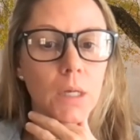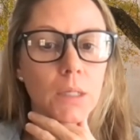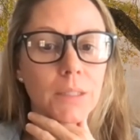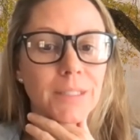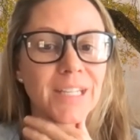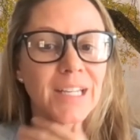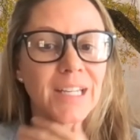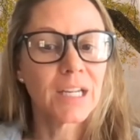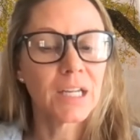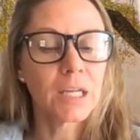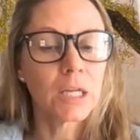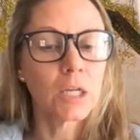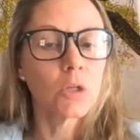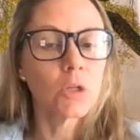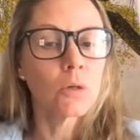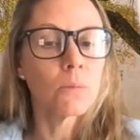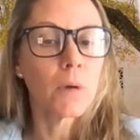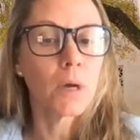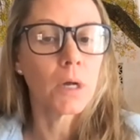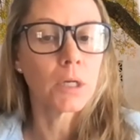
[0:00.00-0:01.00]
Tina, can
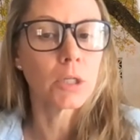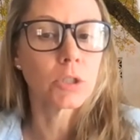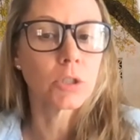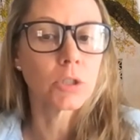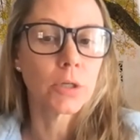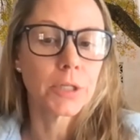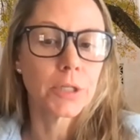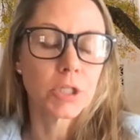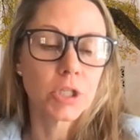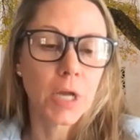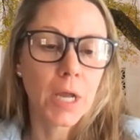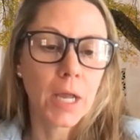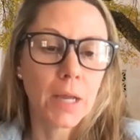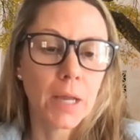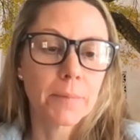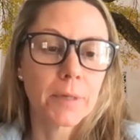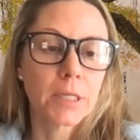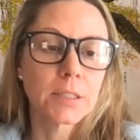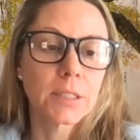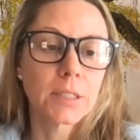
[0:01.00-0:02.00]
you monitor the chat?
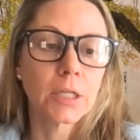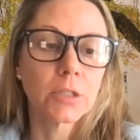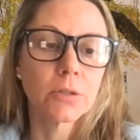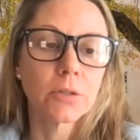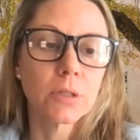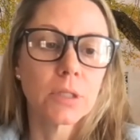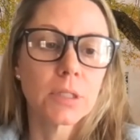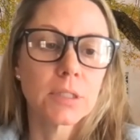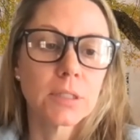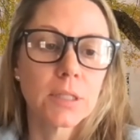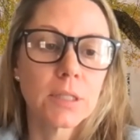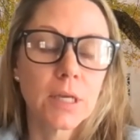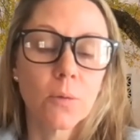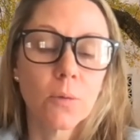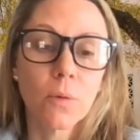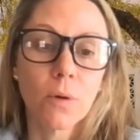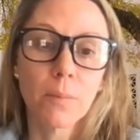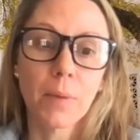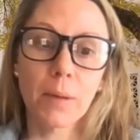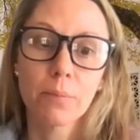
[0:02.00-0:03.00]
Because I do this thing
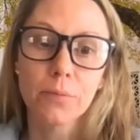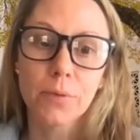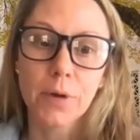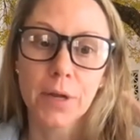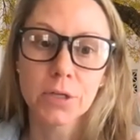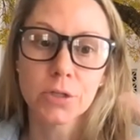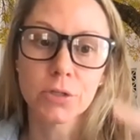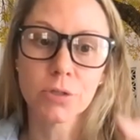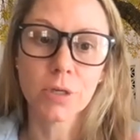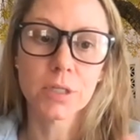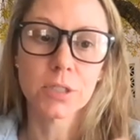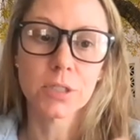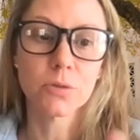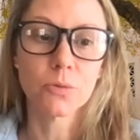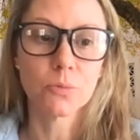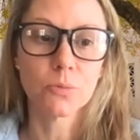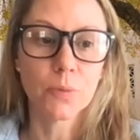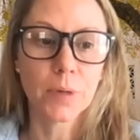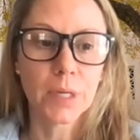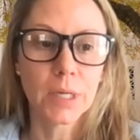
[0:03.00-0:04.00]
where my brain tries to
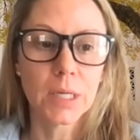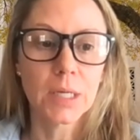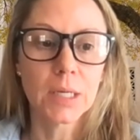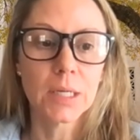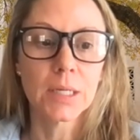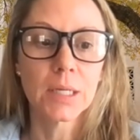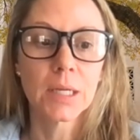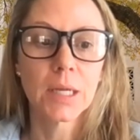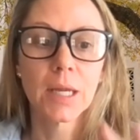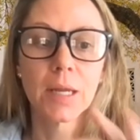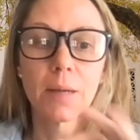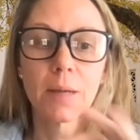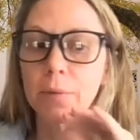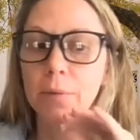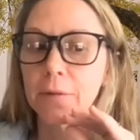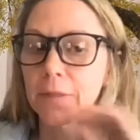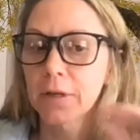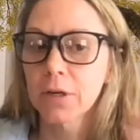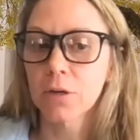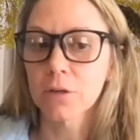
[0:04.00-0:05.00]
read, but
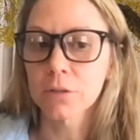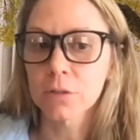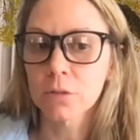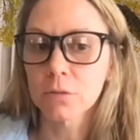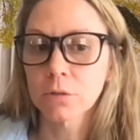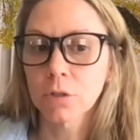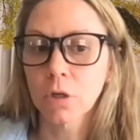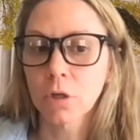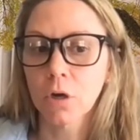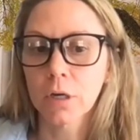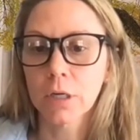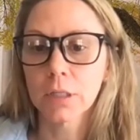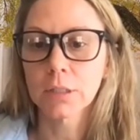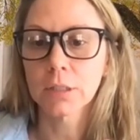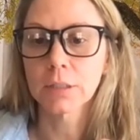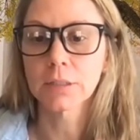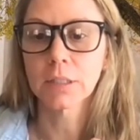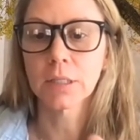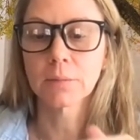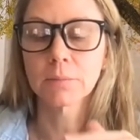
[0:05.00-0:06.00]
then also talk at the
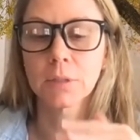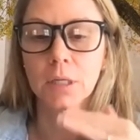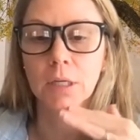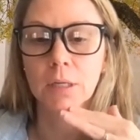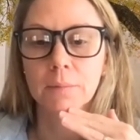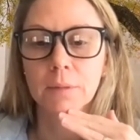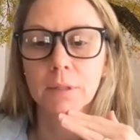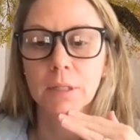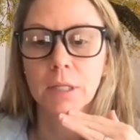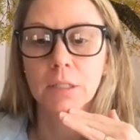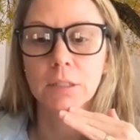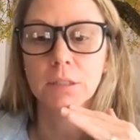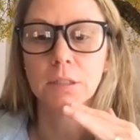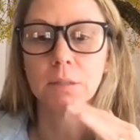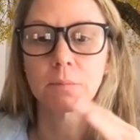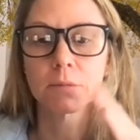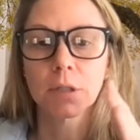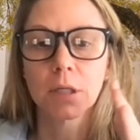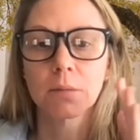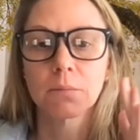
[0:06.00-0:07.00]
same time, and that
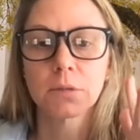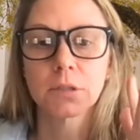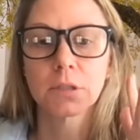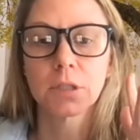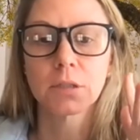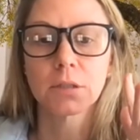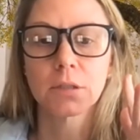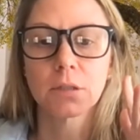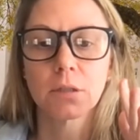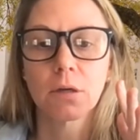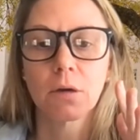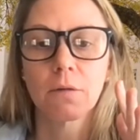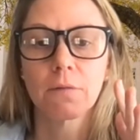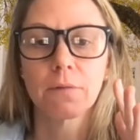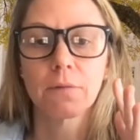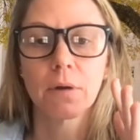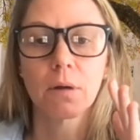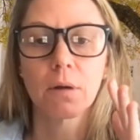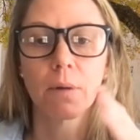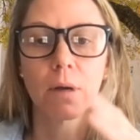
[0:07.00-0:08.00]
sometimes doesn't go
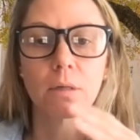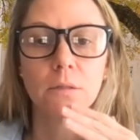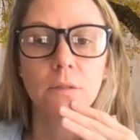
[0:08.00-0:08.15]
very well.